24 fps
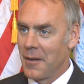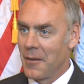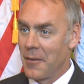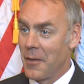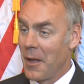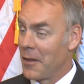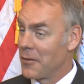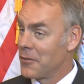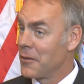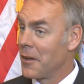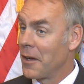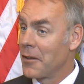
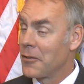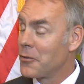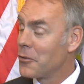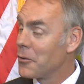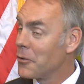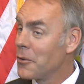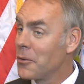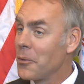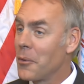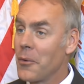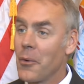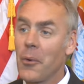That's not
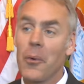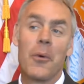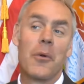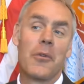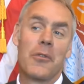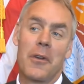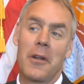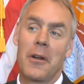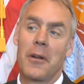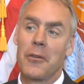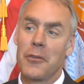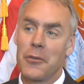true with
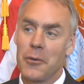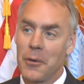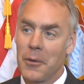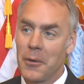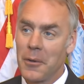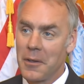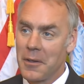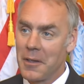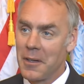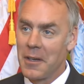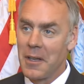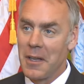horizontal
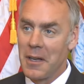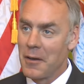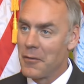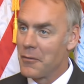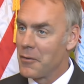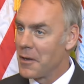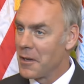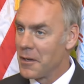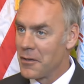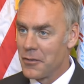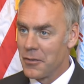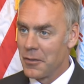drilling and
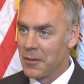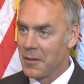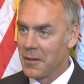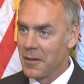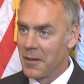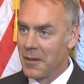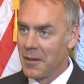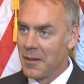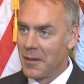innovation.